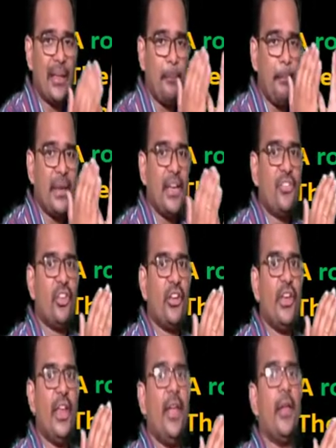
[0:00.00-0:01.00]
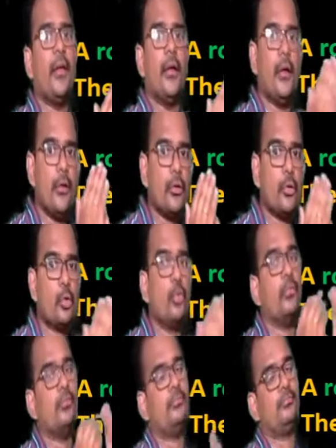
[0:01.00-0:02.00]
temperature in a
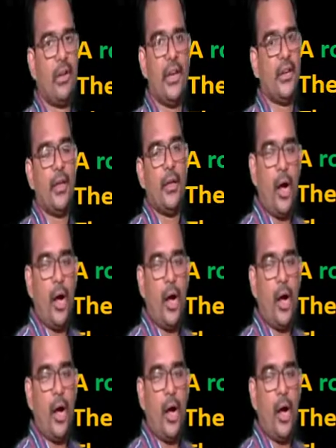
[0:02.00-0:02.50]
room, right?